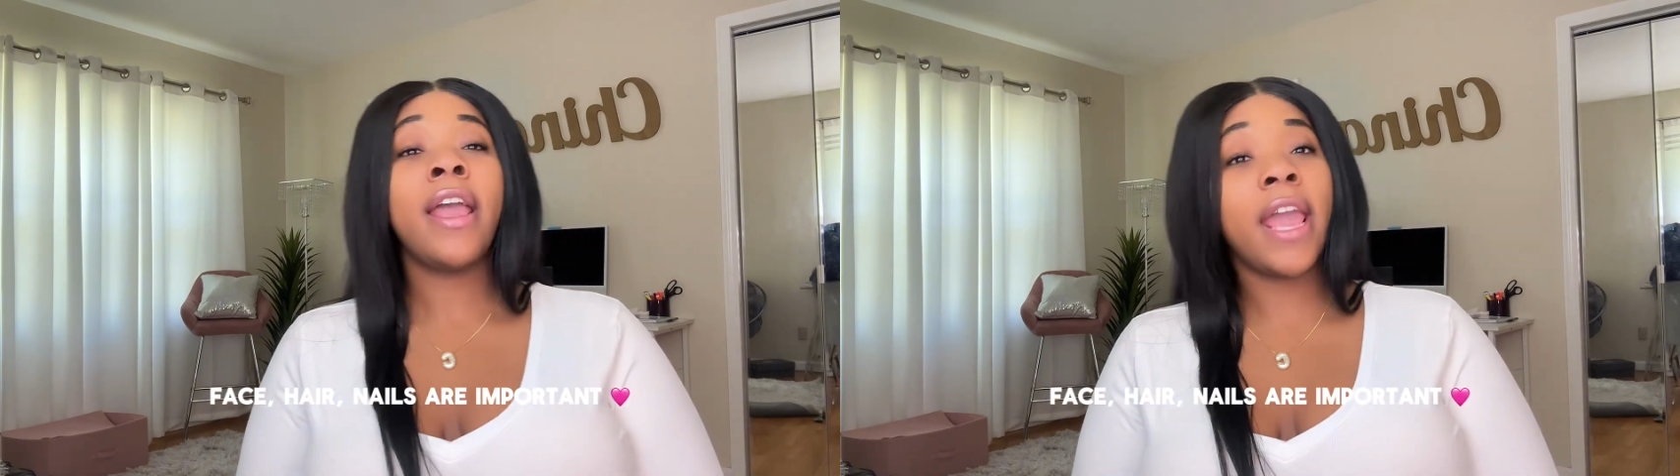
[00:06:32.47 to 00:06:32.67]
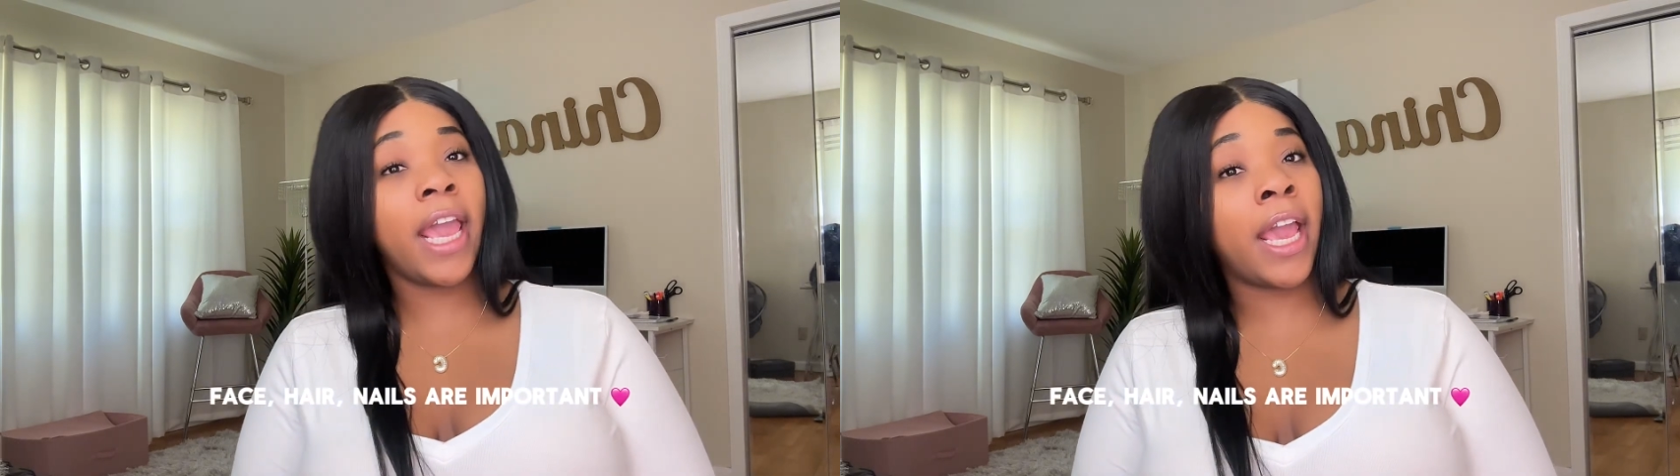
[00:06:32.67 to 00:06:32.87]

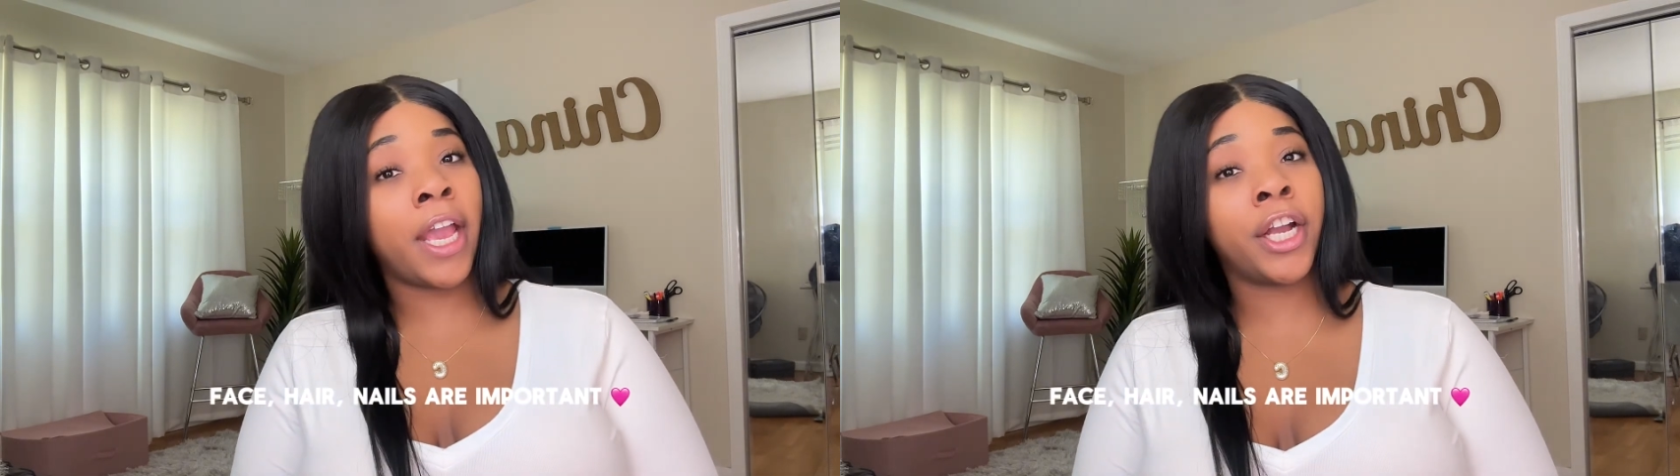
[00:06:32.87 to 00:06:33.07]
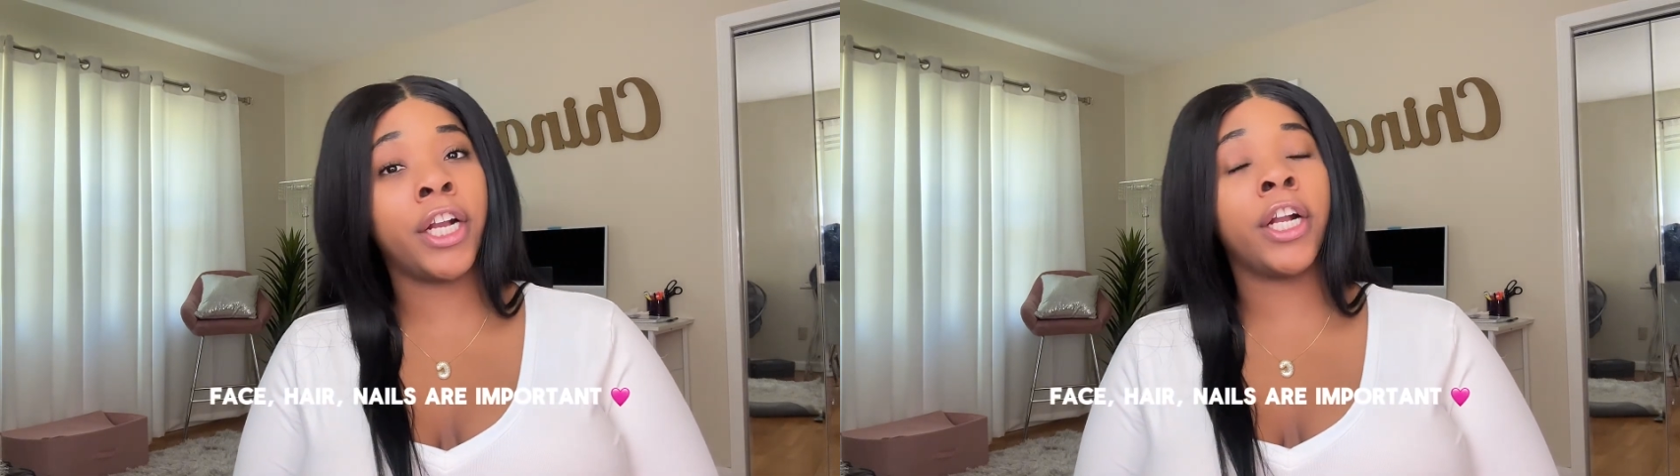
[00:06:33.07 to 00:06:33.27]

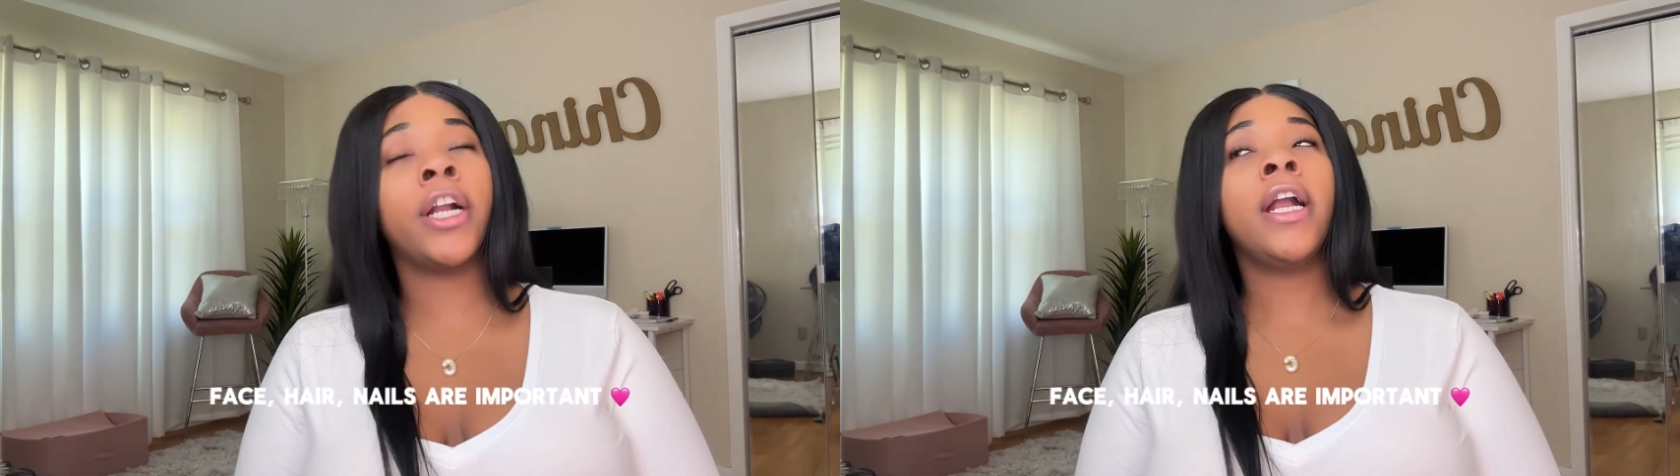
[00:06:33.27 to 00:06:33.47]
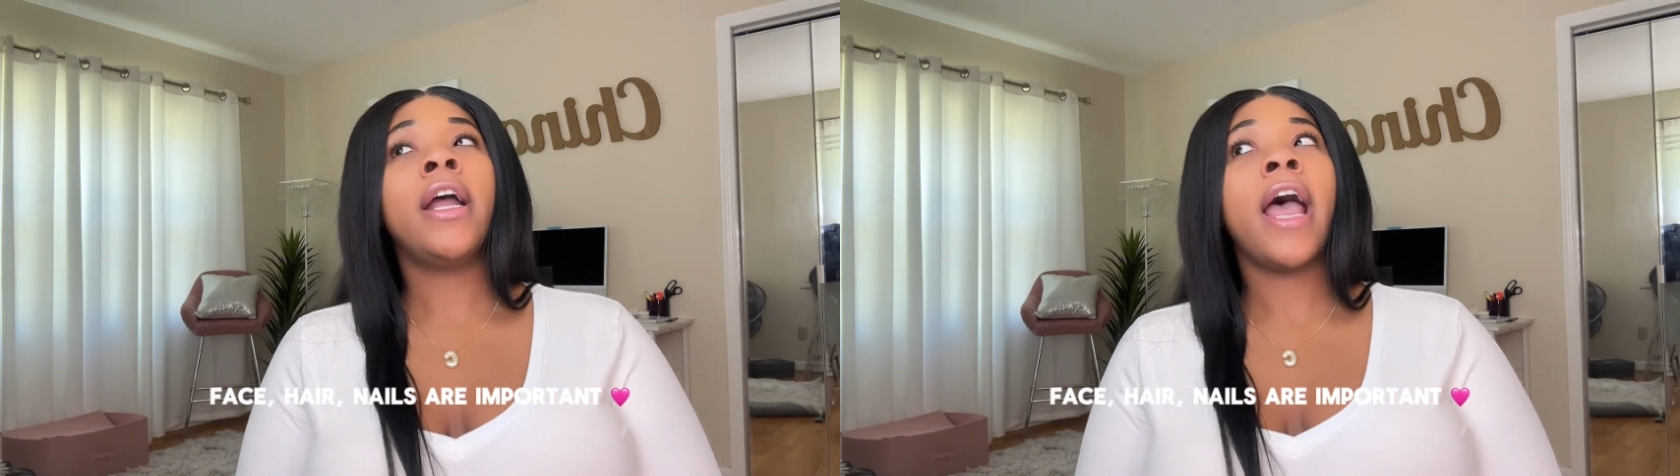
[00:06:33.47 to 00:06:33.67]
Hair,
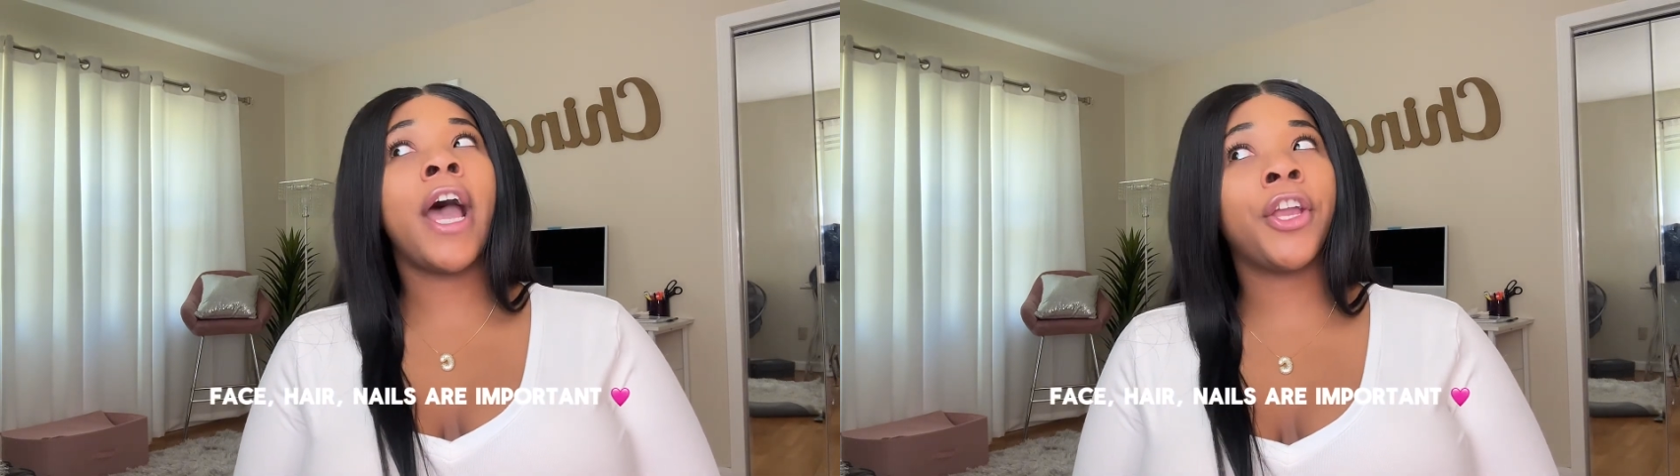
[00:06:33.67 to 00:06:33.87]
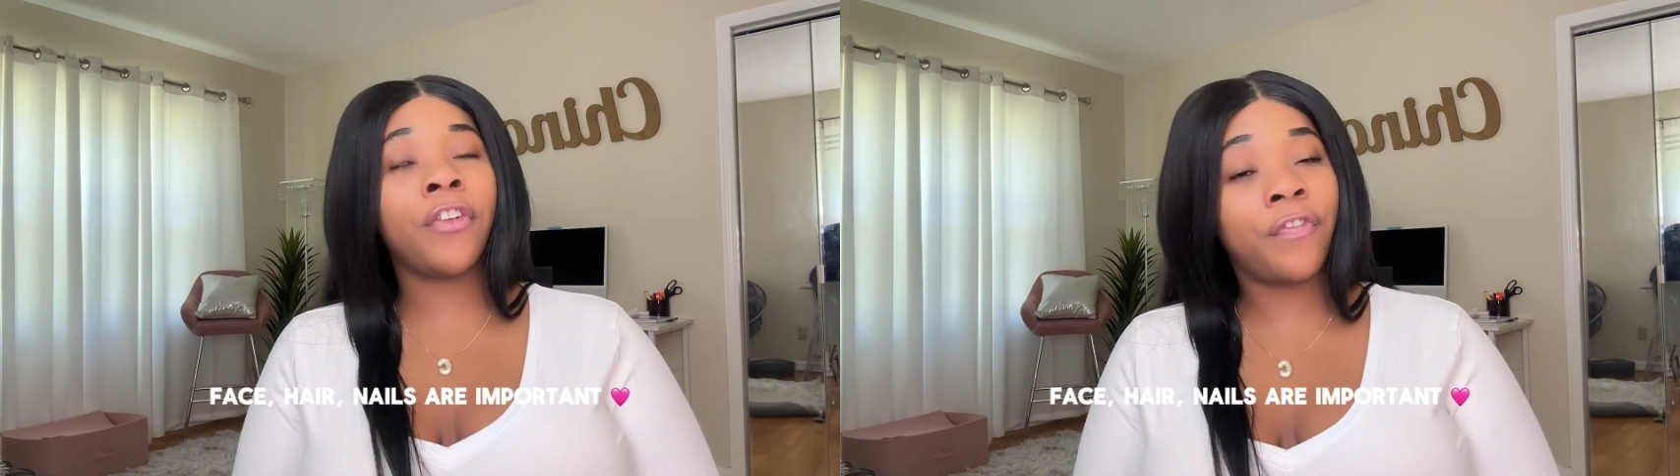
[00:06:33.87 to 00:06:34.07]

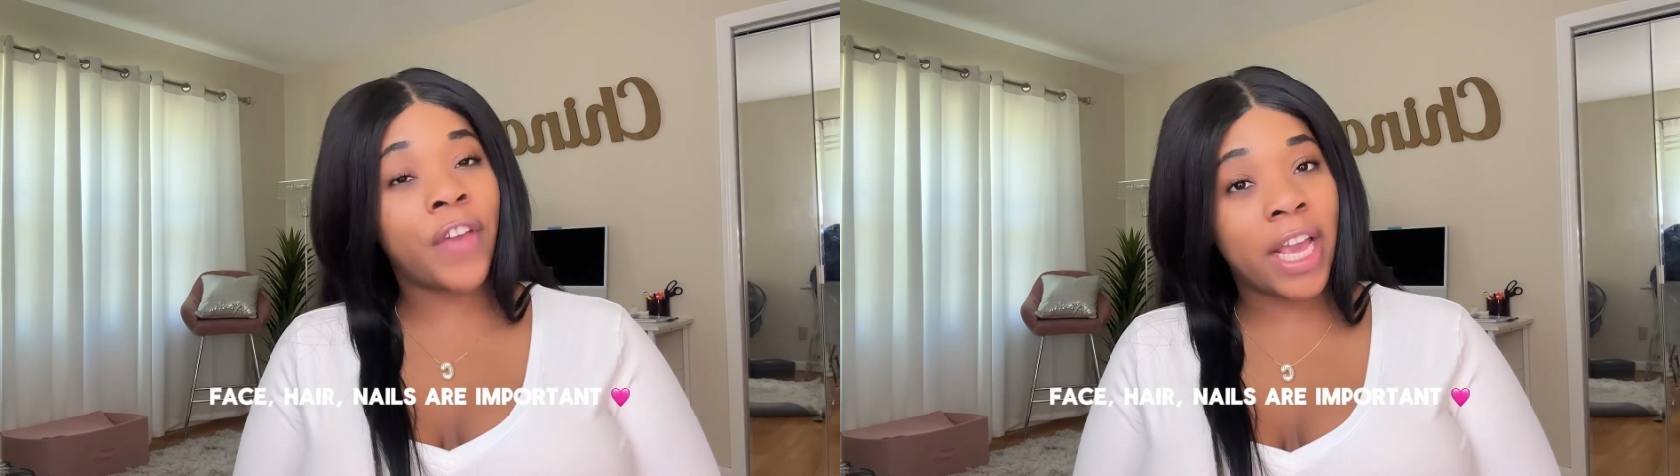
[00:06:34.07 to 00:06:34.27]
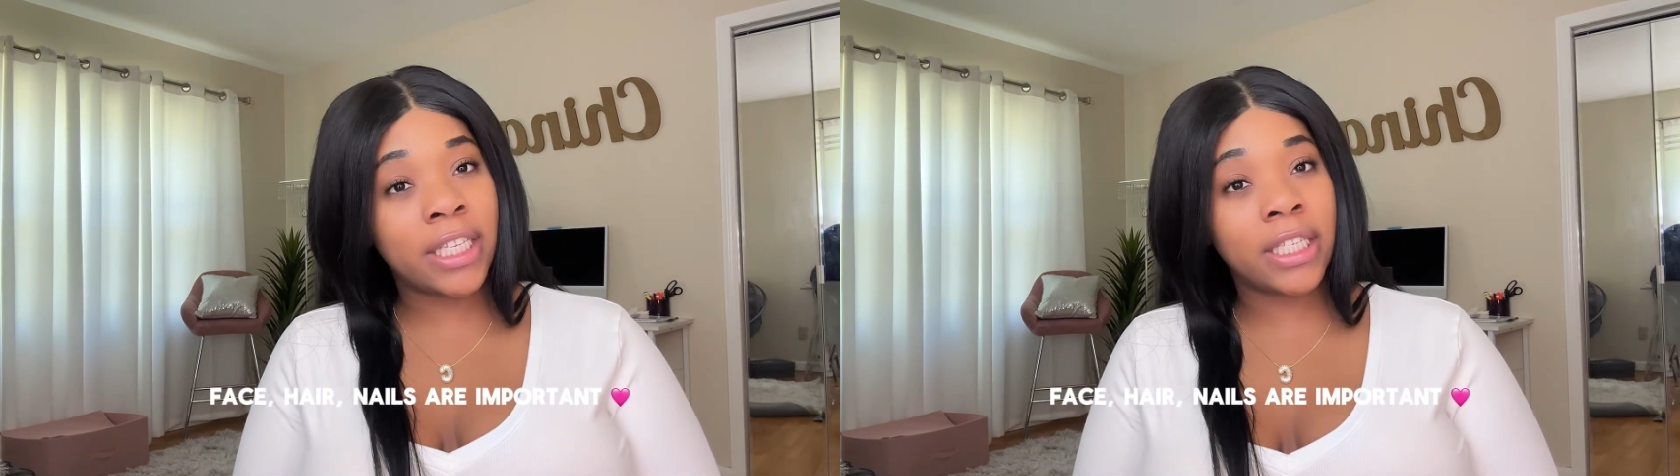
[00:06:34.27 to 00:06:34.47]
how your
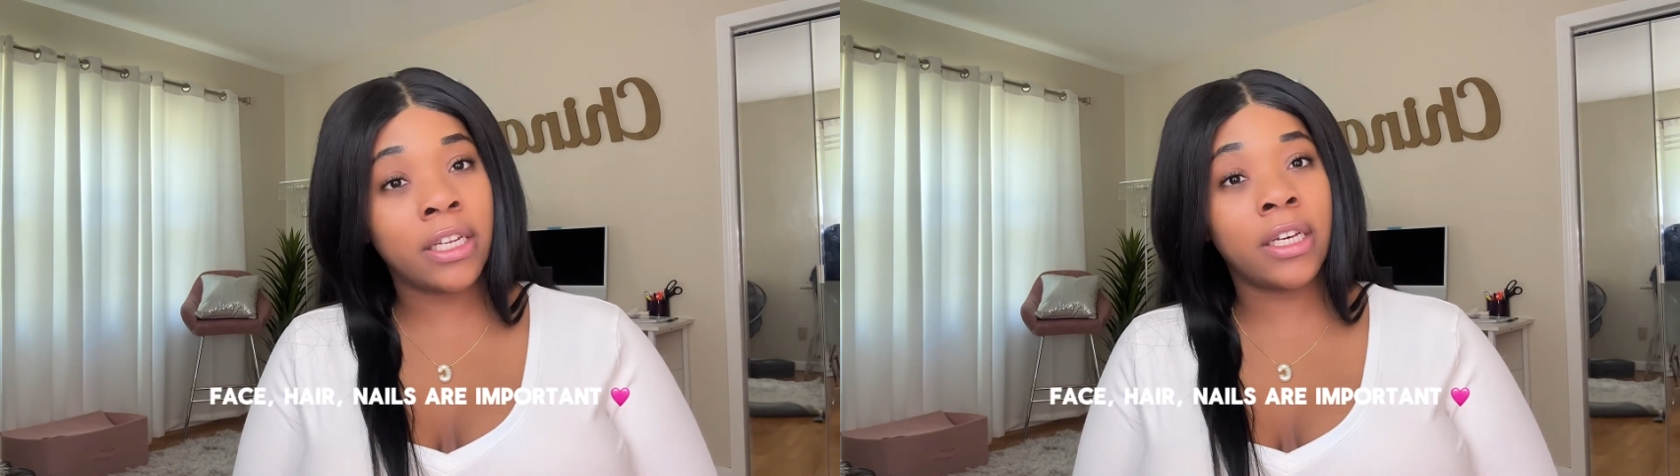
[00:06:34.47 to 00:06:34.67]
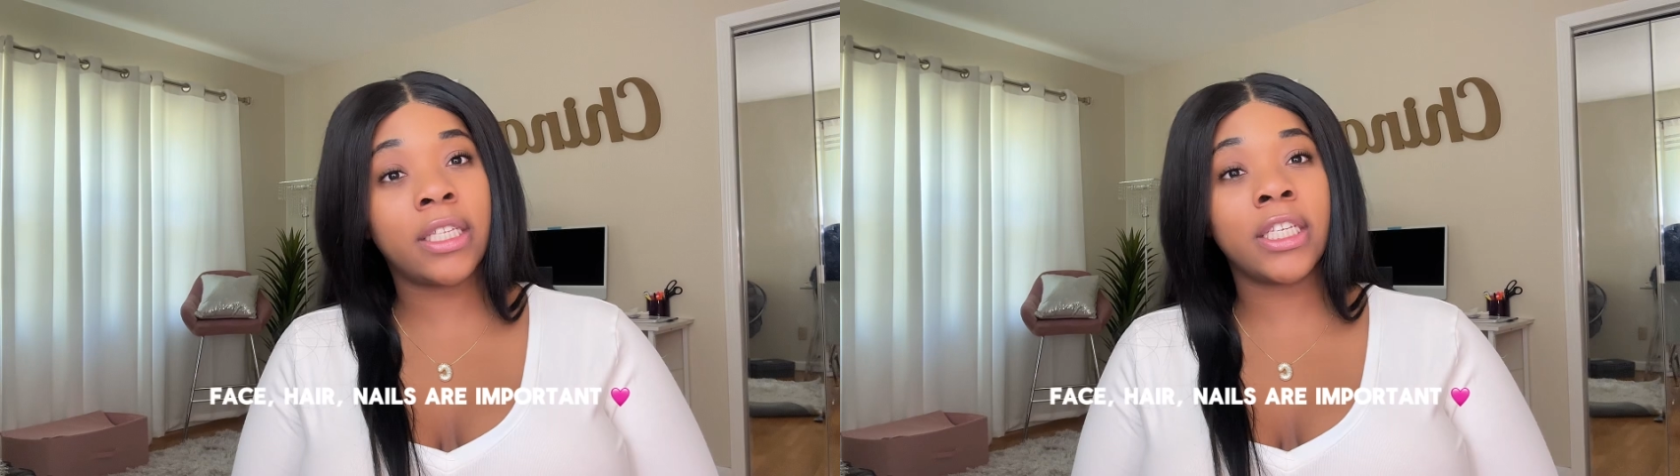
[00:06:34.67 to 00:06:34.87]
face
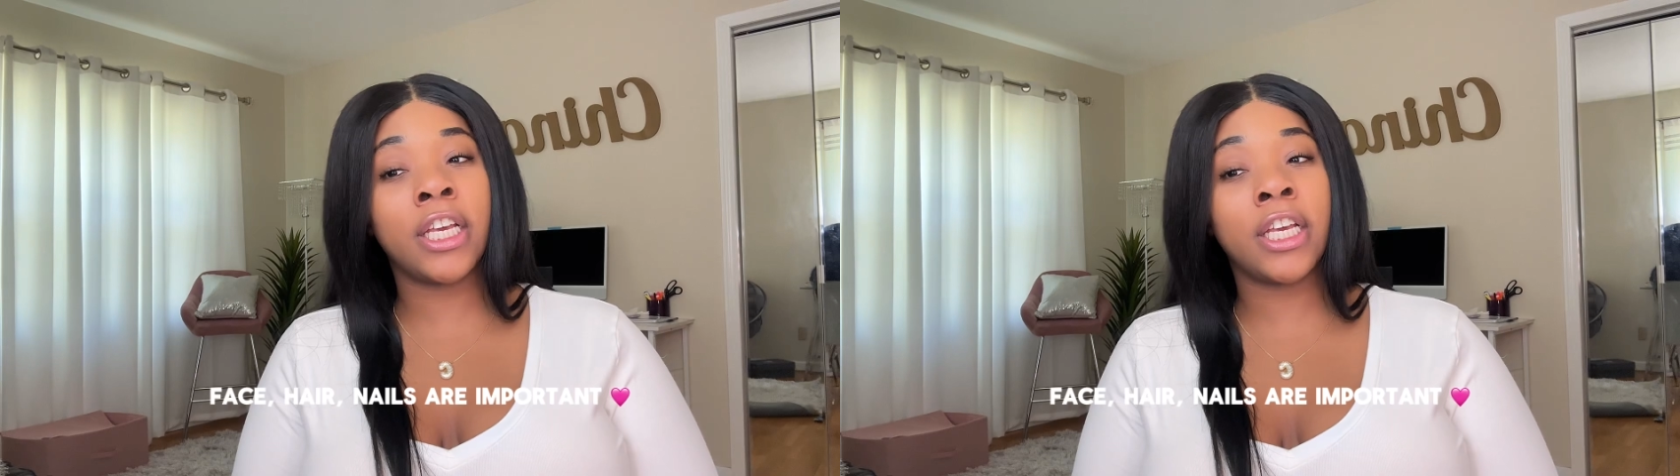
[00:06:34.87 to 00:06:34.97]
looks,